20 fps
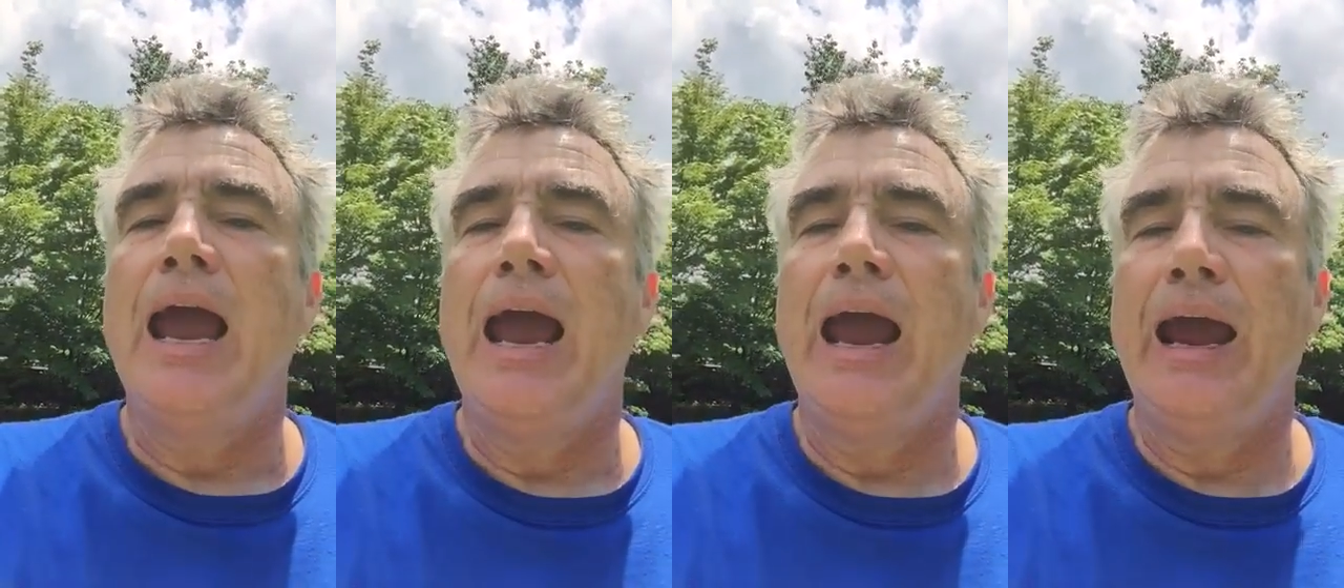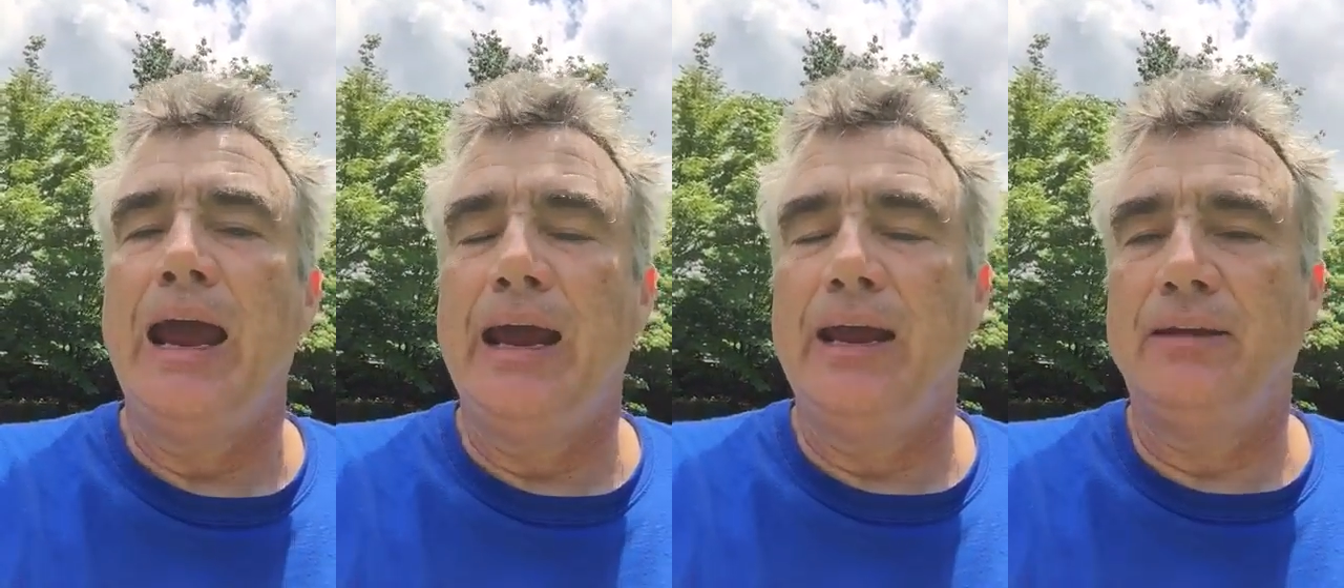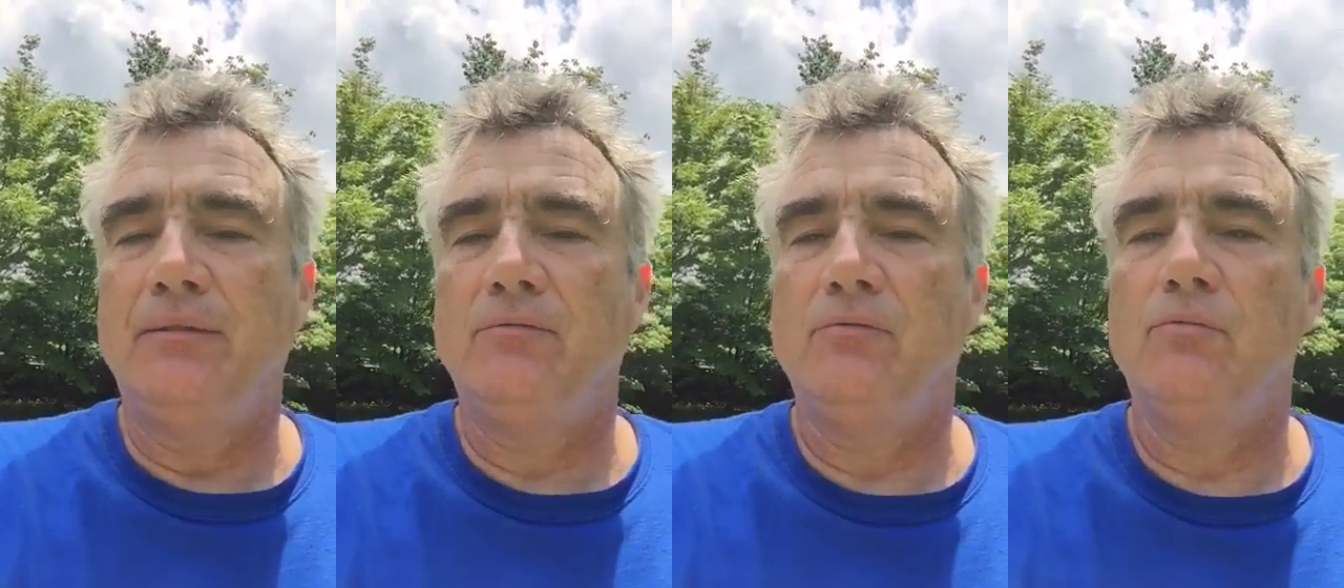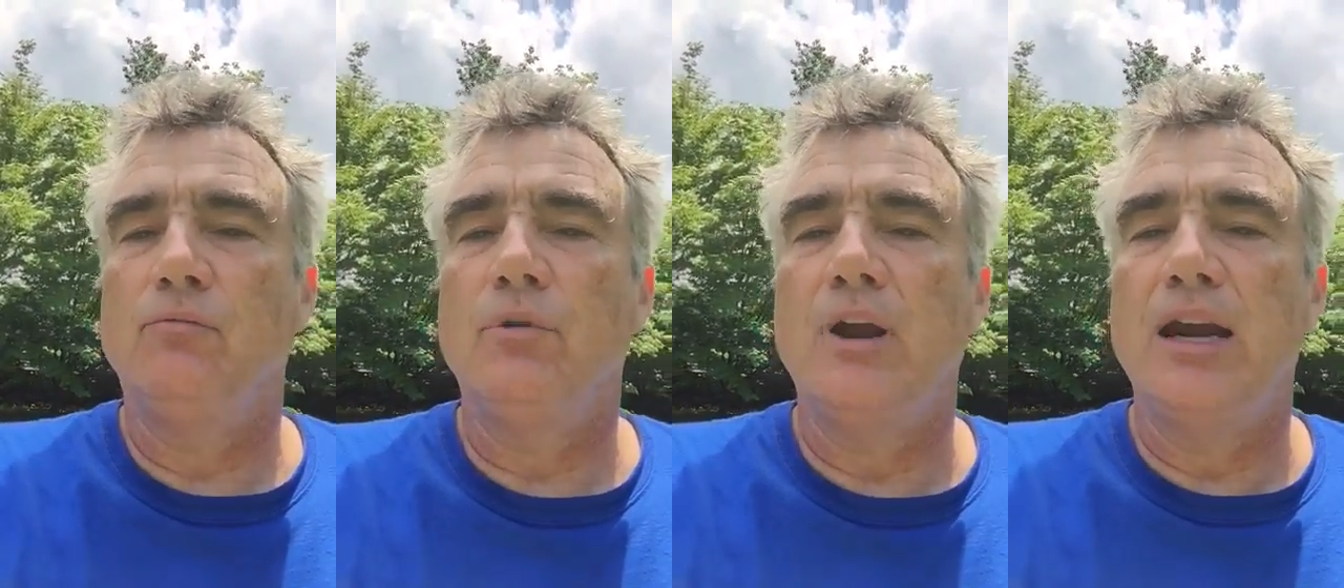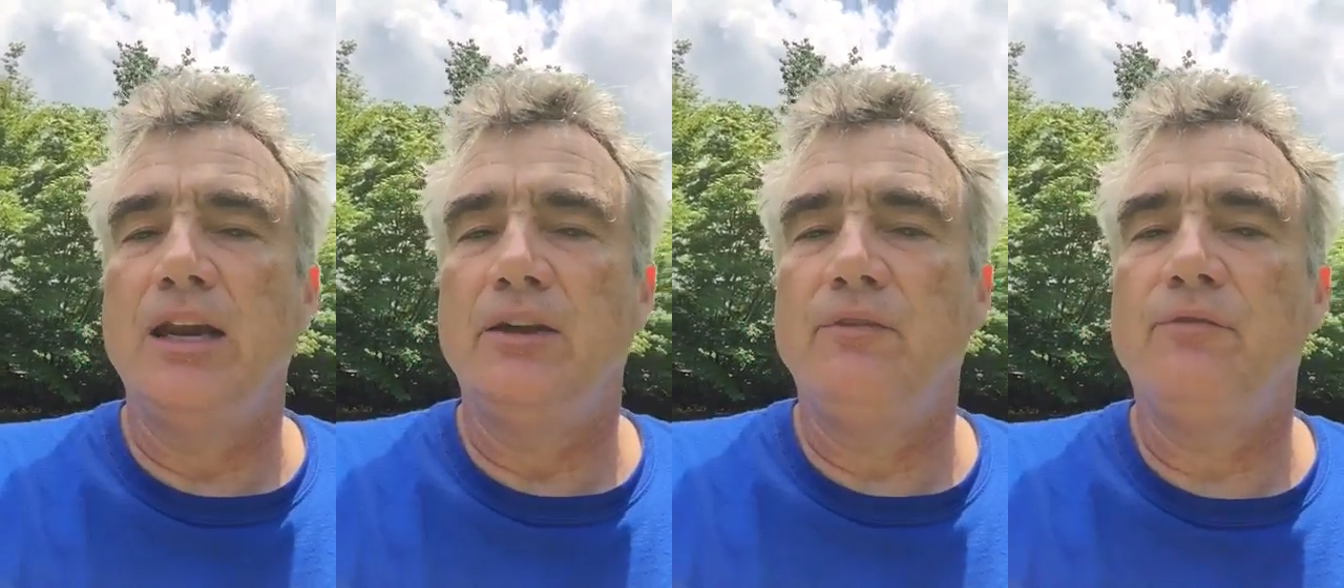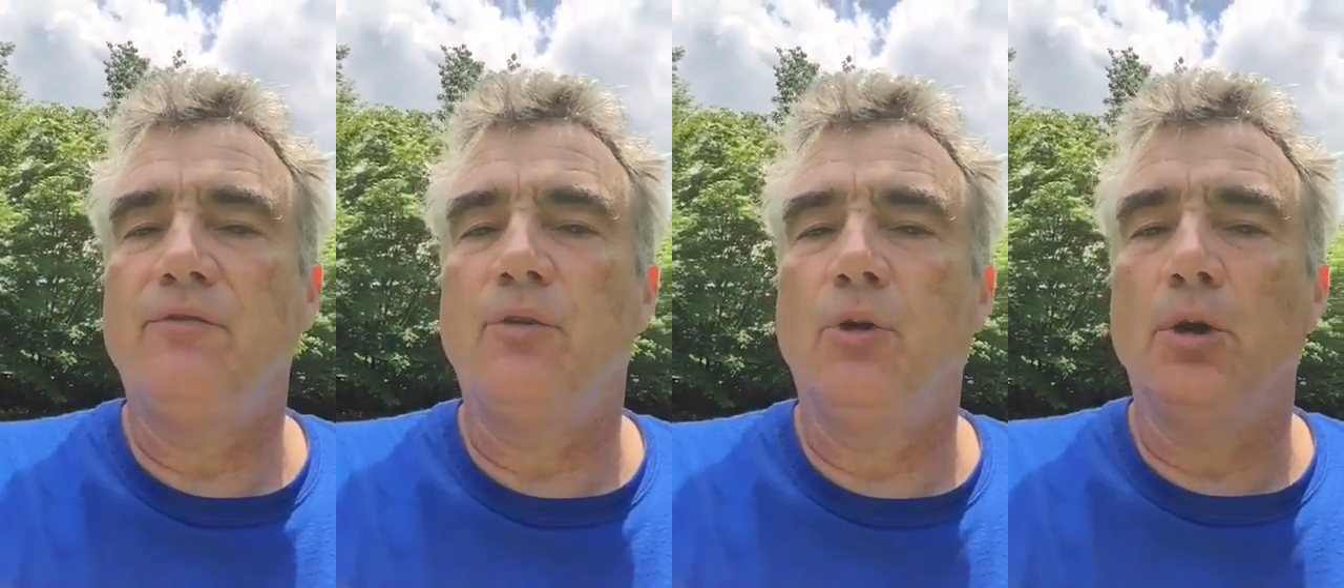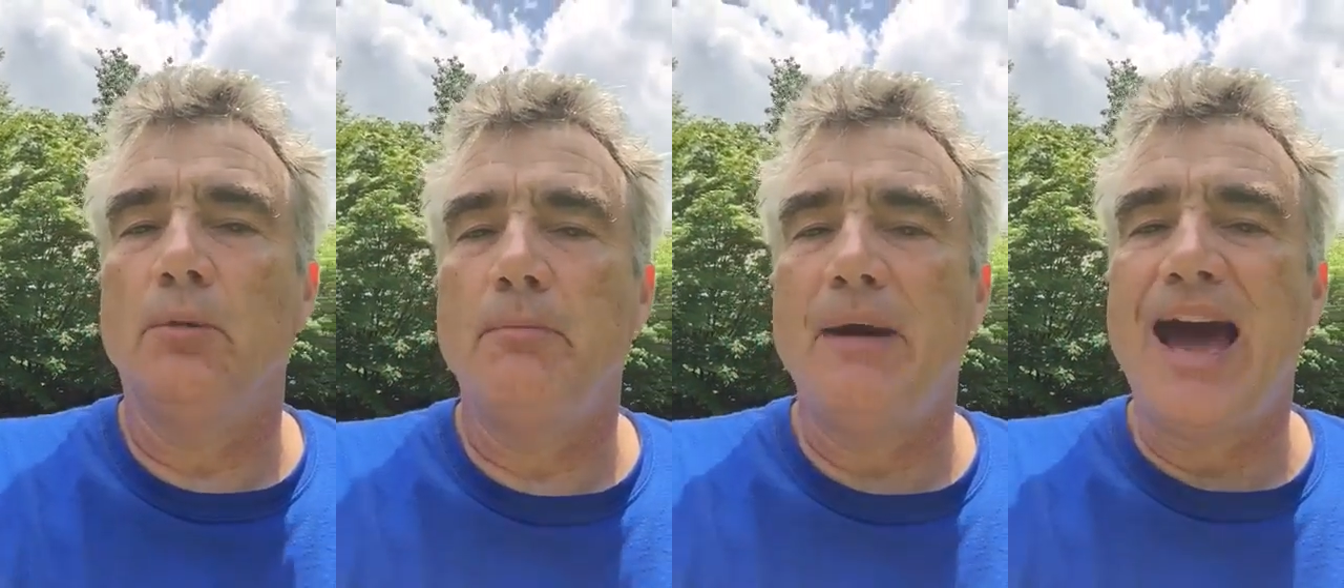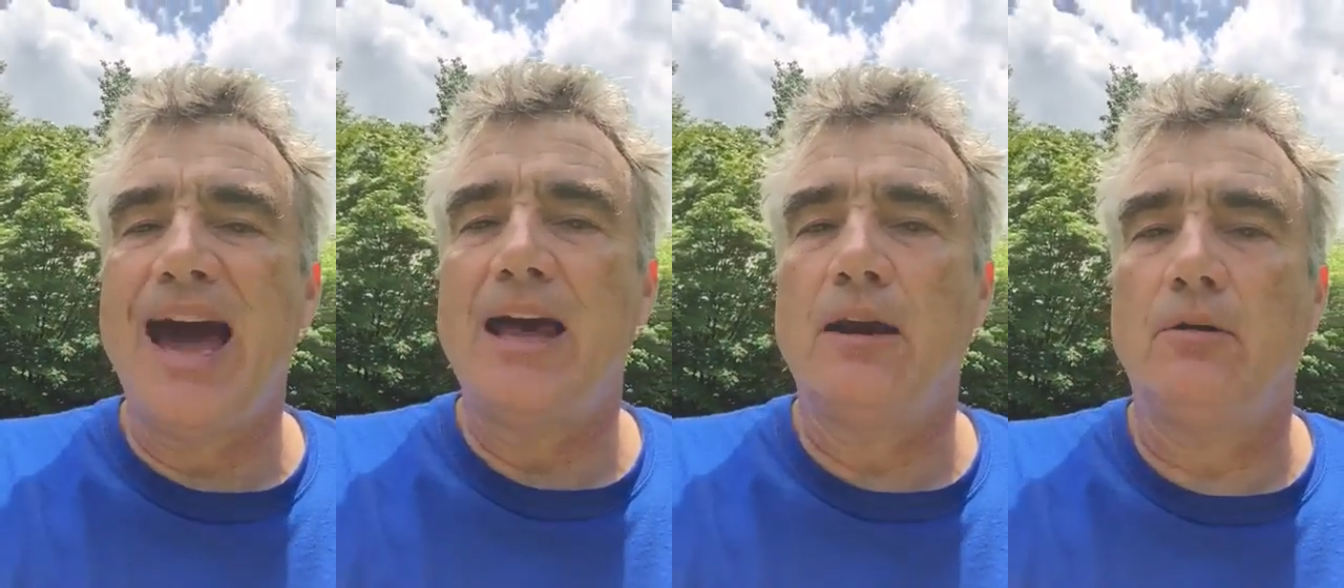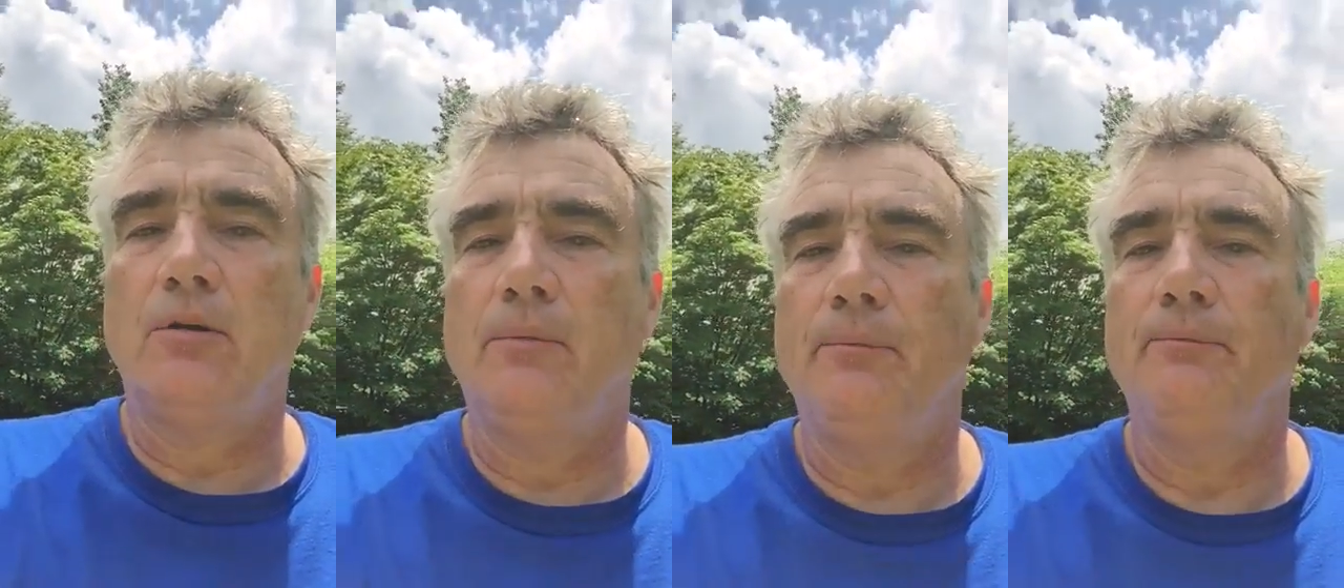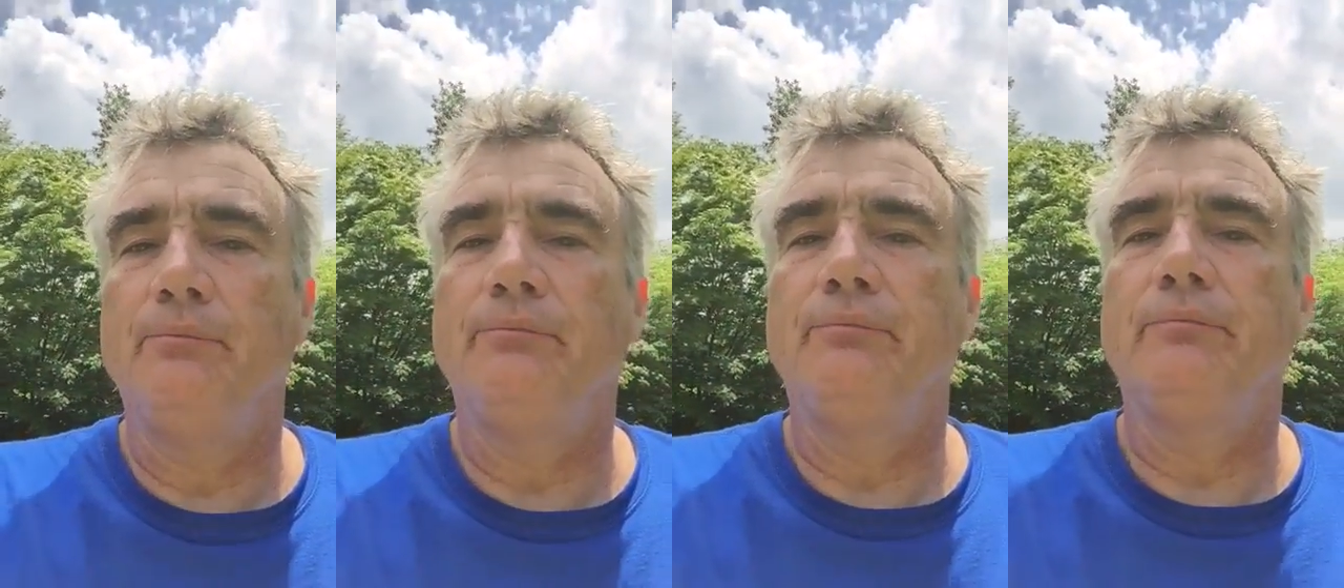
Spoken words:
and readied for a battle.